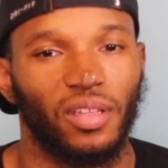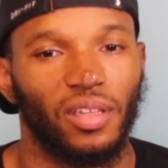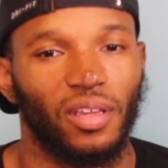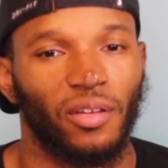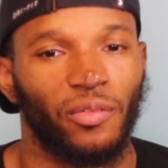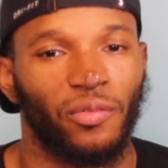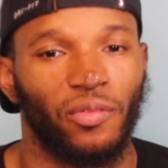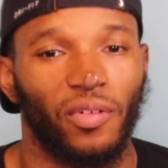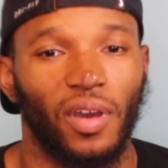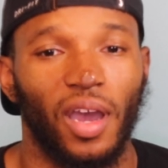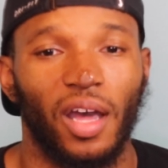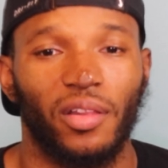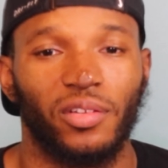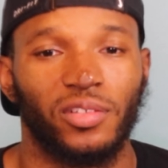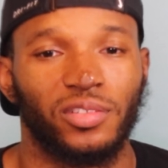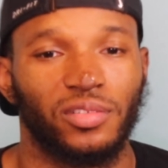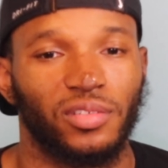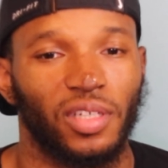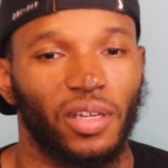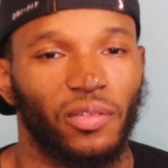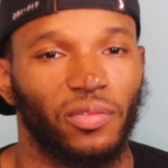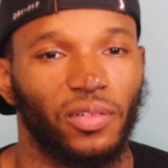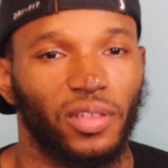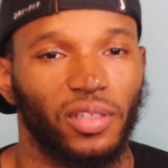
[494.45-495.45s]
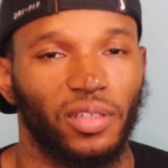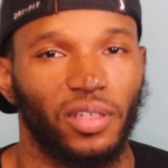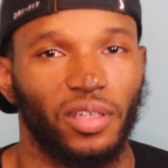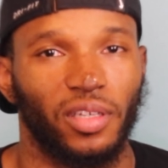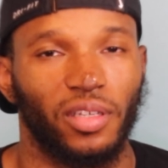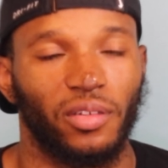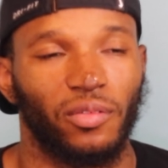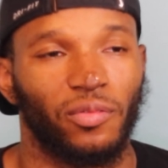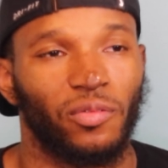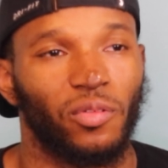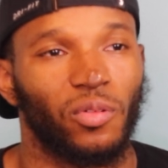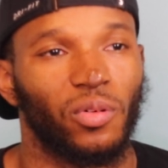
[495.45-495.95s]
a father is definitely
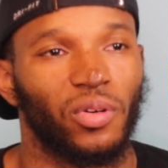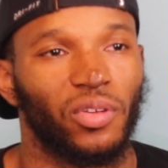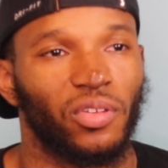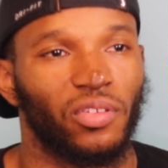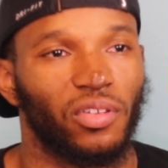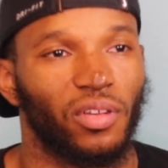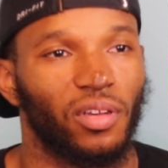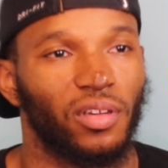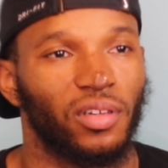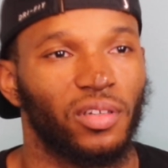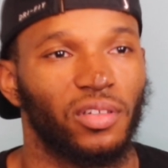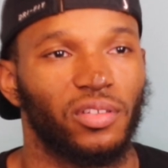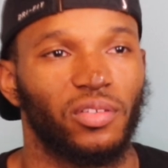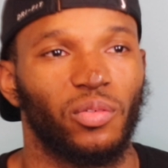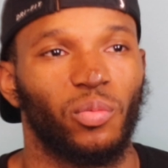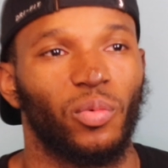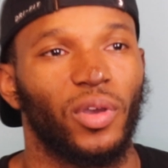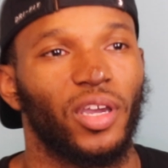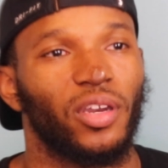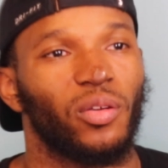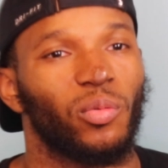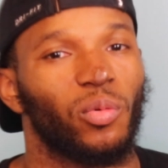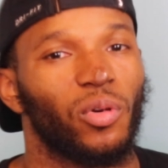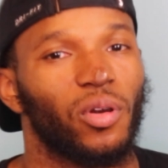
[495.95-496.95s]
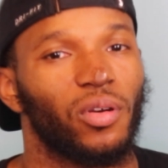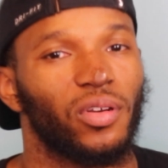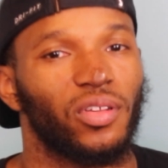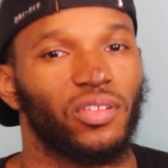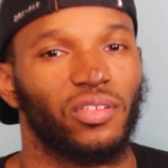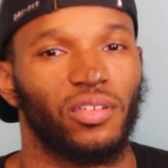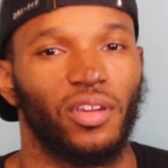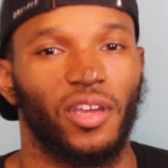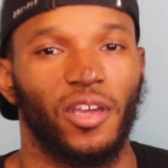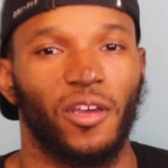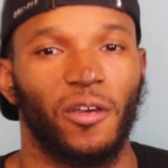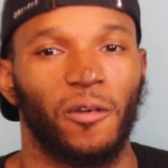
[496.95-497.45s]
needed for a son, because the way the world
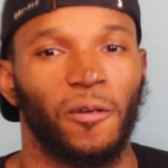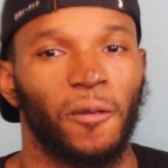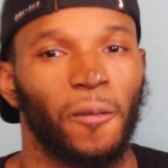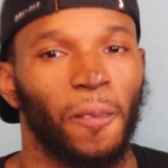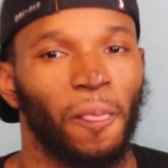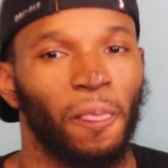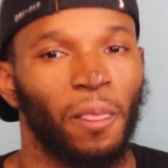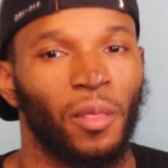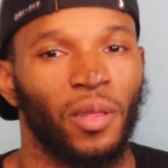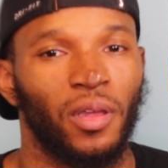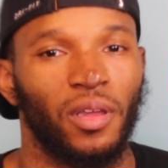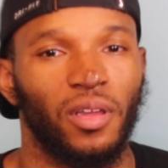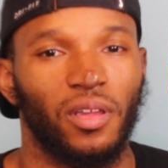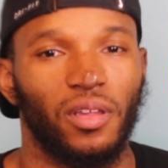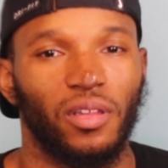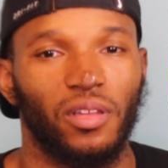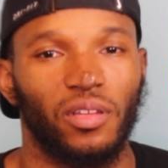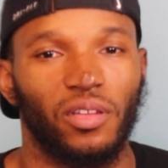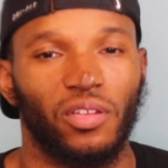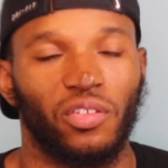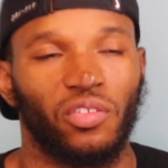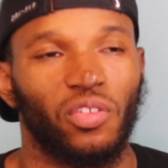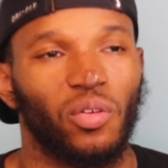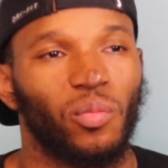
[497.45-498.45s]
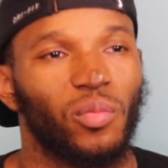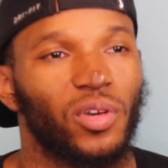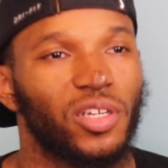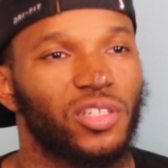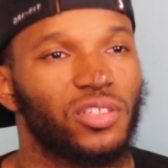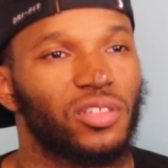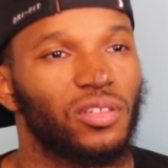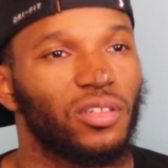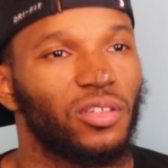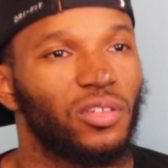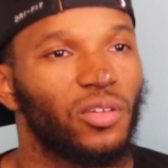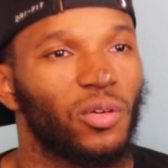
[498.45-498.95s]
is now, so
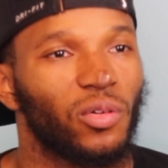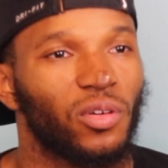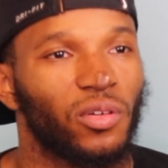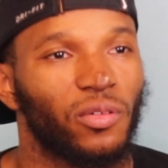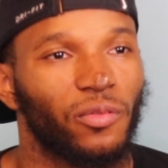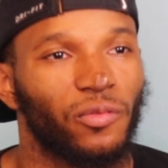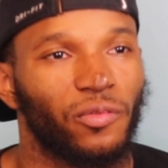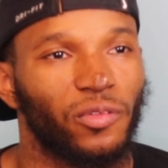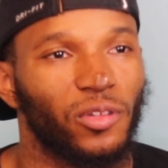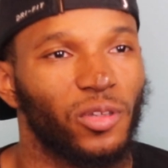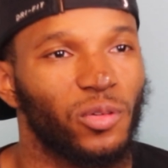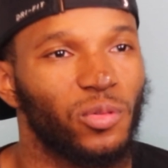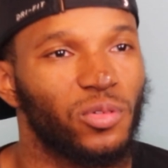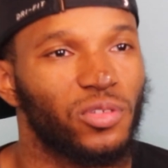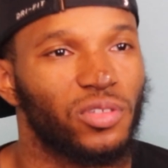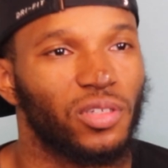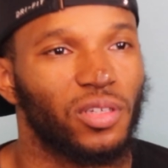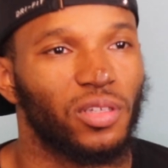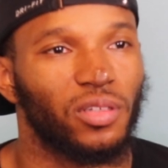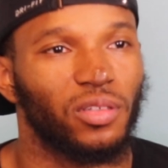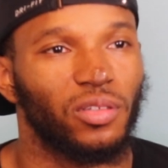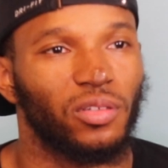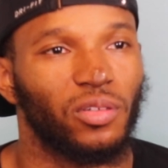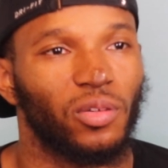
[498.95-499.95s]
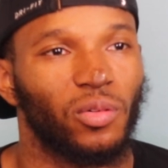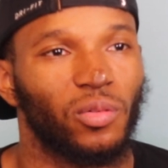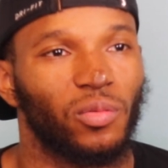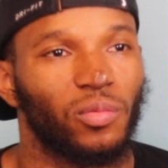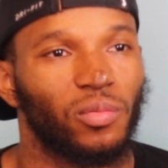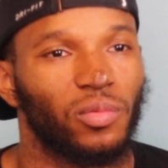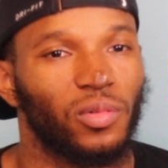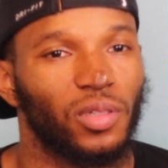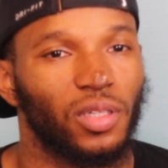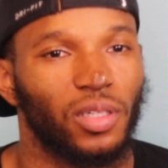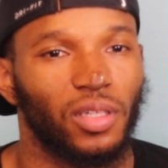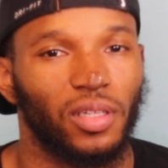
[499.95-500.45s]
much,
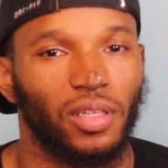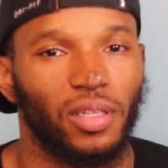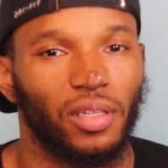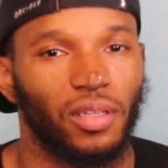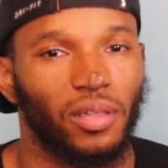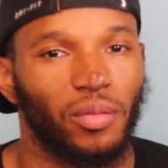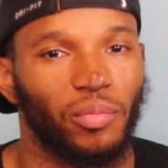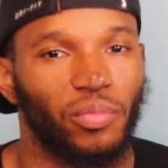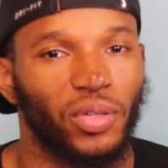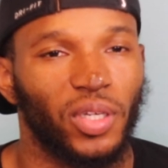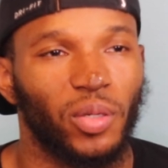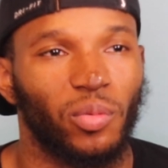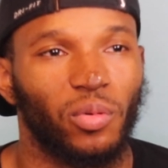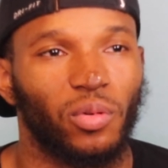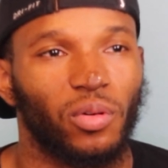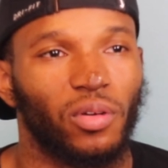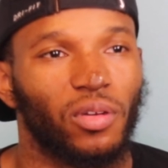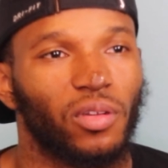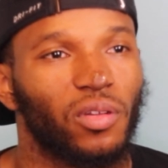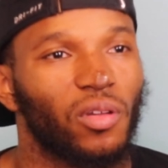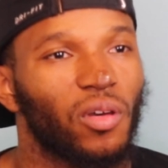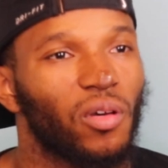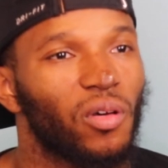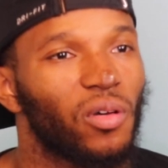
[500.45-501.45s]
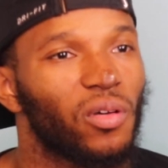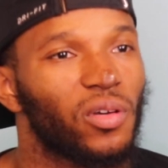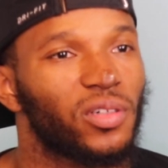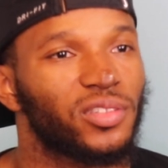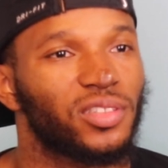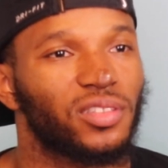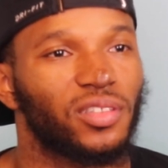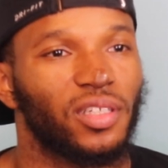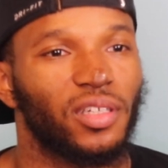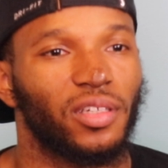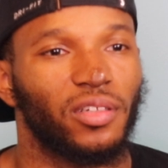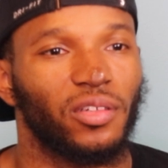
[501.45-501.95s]
confusion, people are
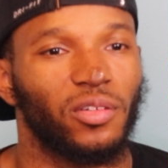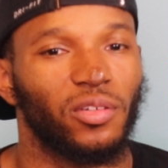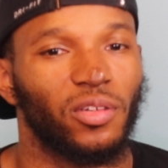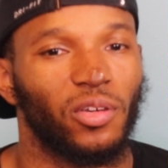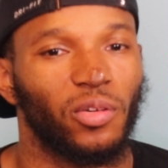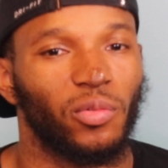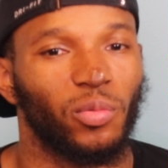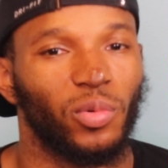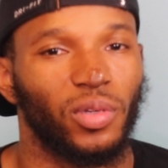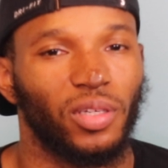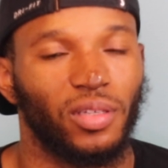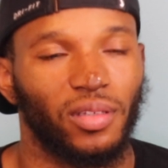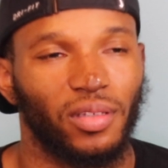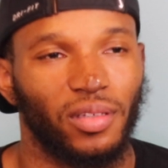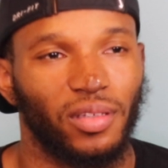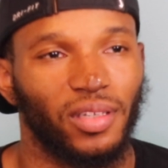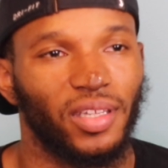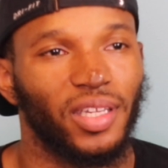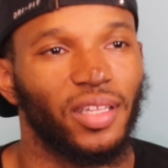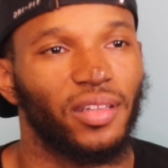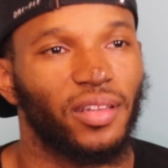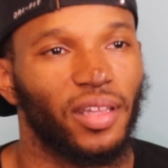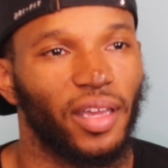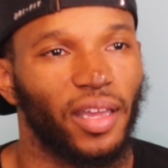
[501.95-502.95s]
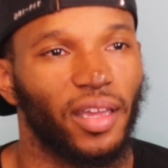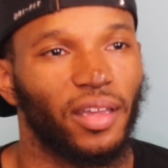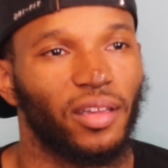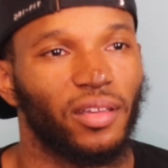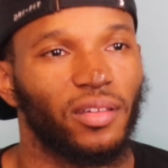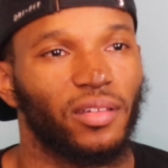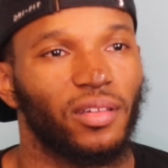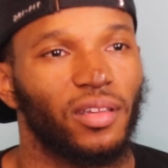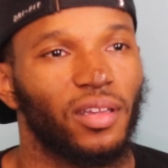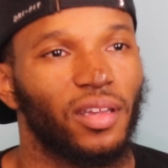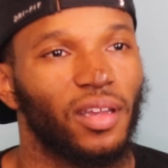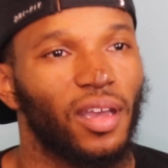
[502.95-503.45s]
lost, and, we need that
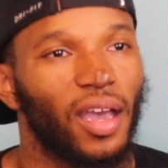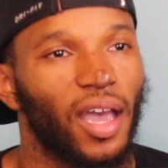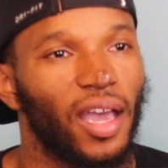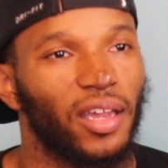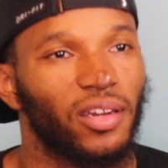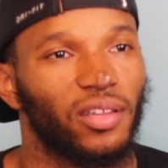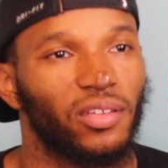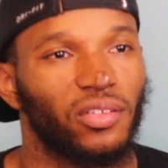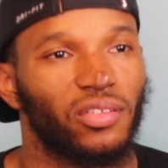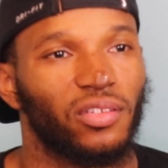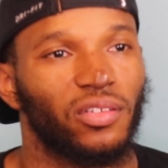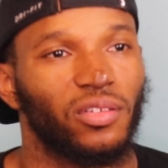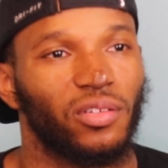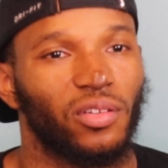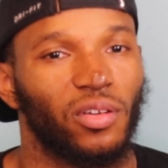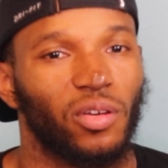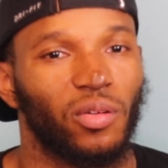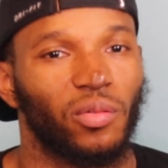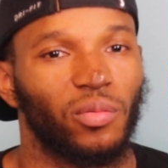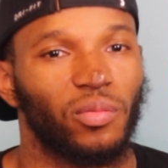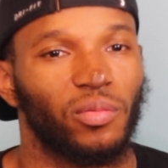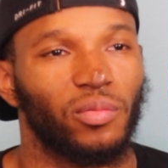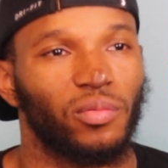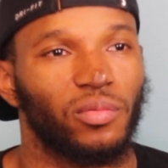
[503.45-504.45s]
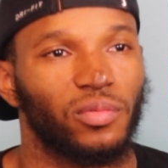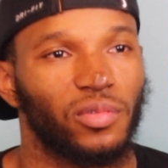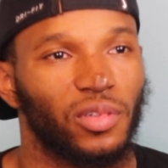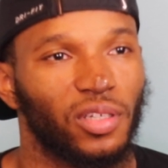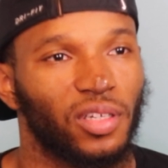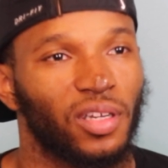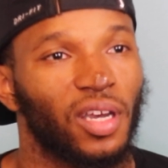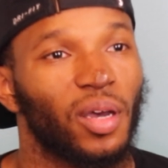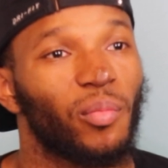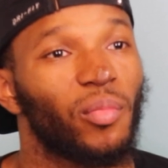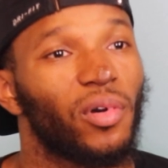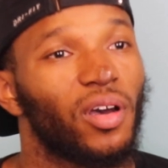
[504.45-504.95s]
guidance,
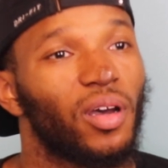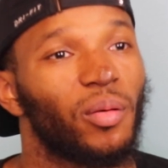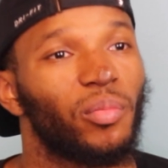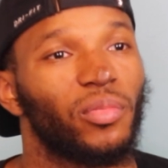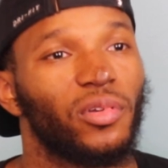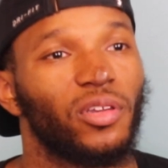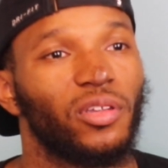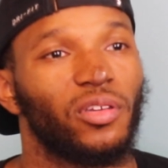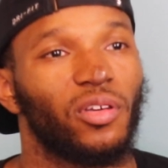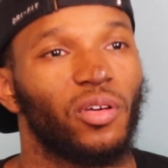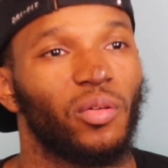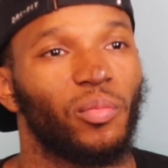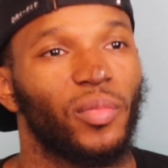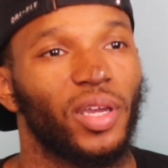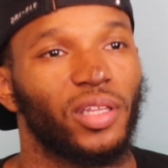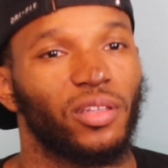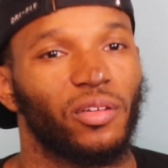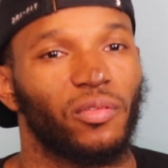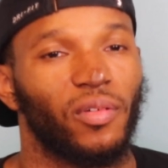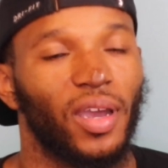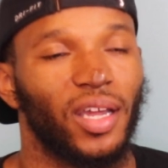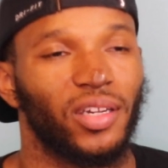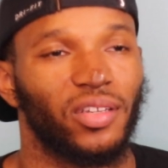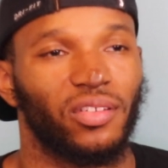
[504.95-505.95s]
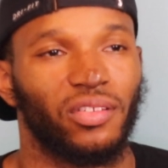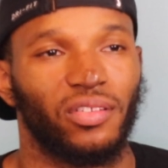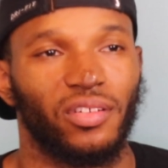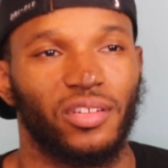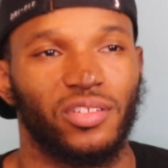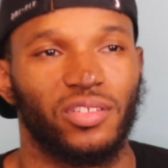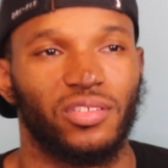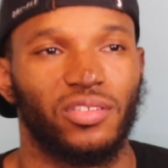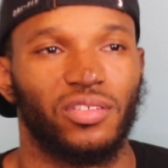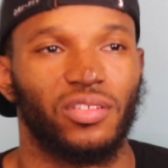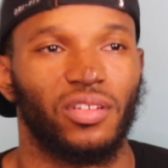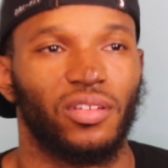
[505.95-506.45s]
to come up, make the right
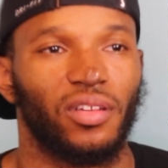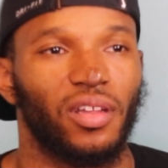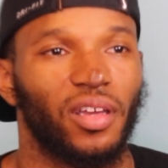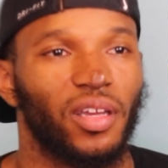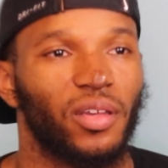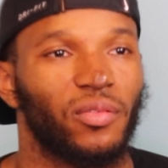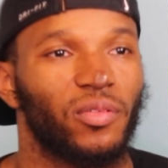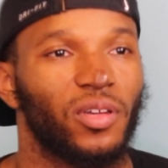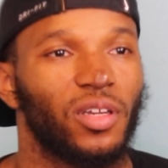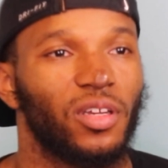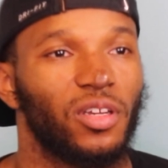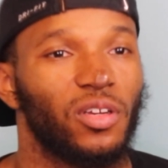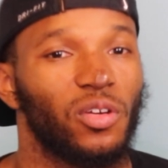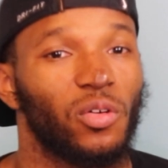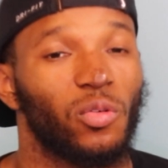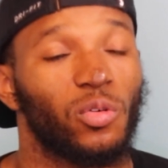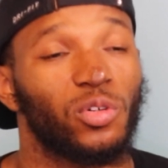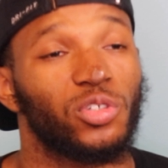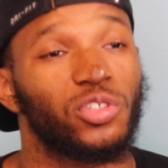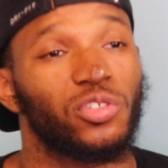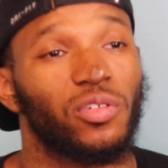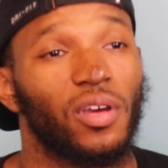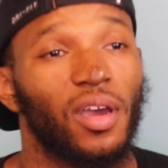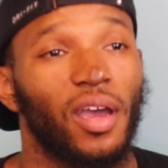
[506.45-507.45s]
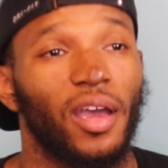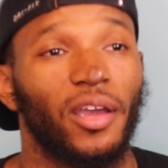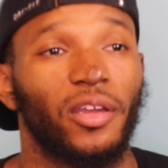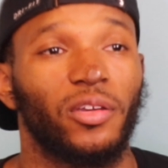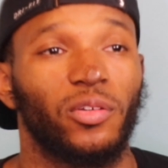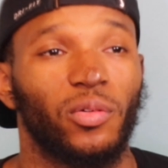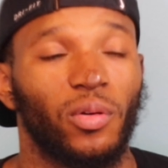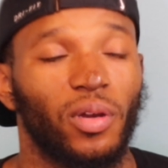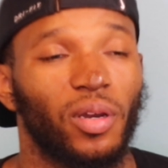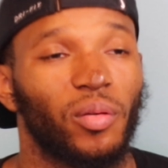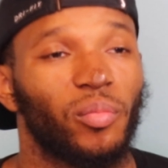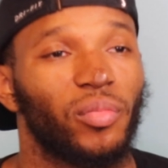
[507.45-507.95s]
decisions in life, or
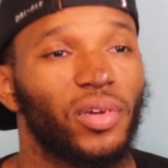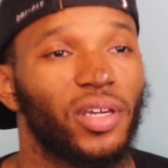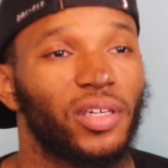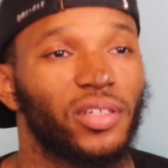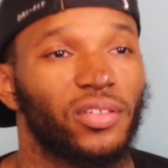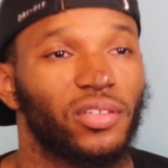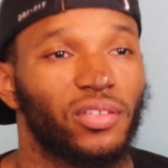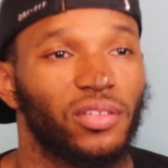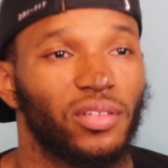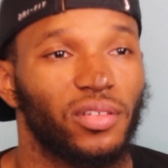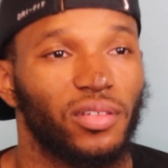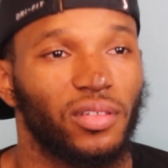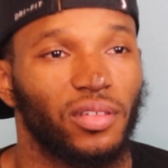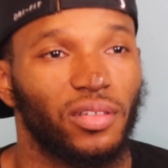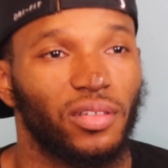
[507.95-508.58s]
try, our best.